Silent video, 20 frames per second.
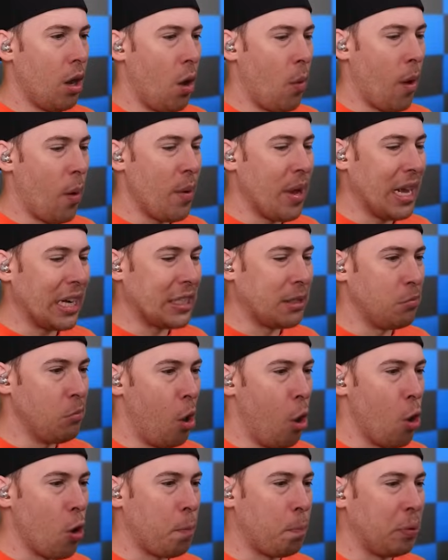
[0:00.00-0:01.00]
All right, we got some
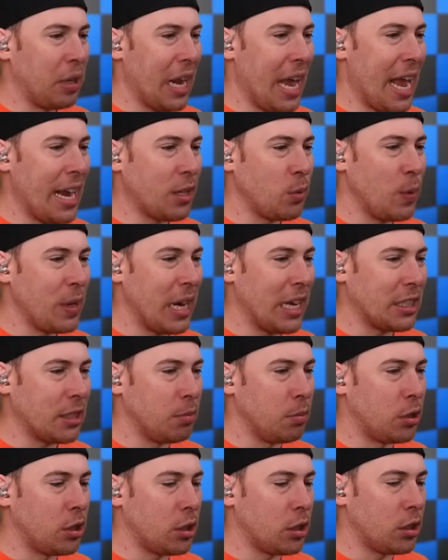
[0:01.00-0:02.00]
oak planks. We got
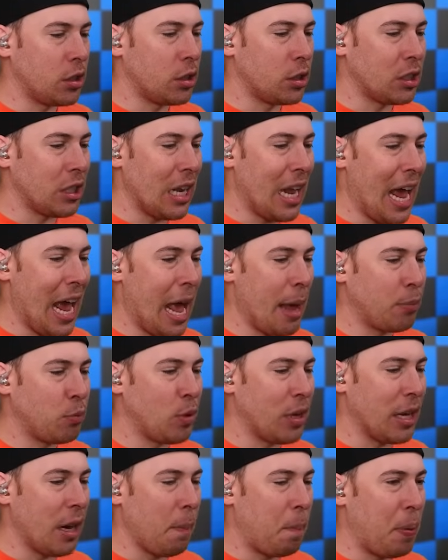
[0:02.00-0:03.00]
some slabs.
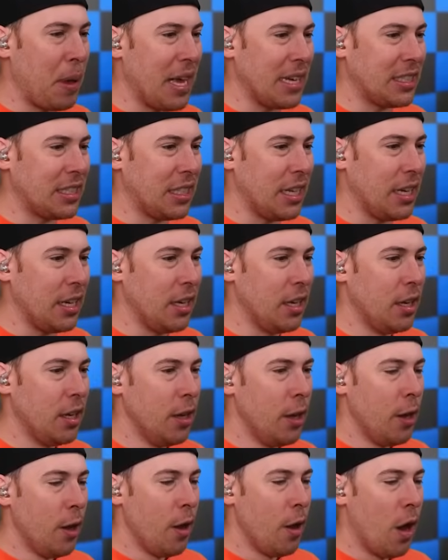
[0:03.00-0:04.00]
We got a piston
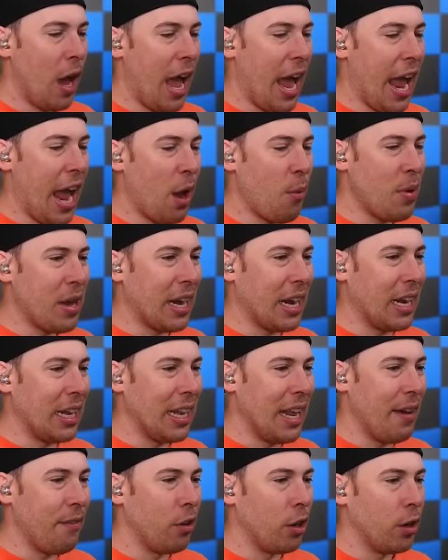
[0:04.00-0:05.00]
and we got a
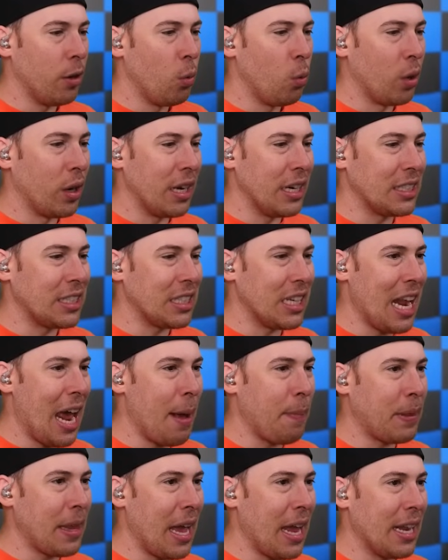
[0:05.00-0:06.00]
lever. We're going to
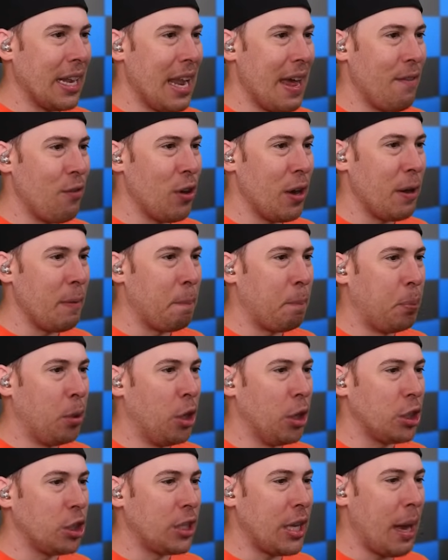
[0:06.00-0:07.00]
slap that lever and
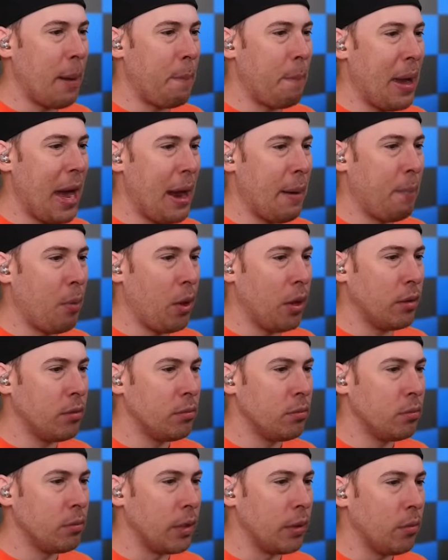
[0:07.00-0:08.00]
push that bad boy.
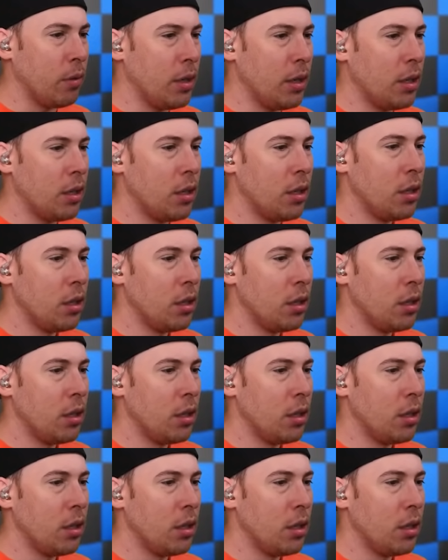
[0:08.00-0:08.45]
Wait, what?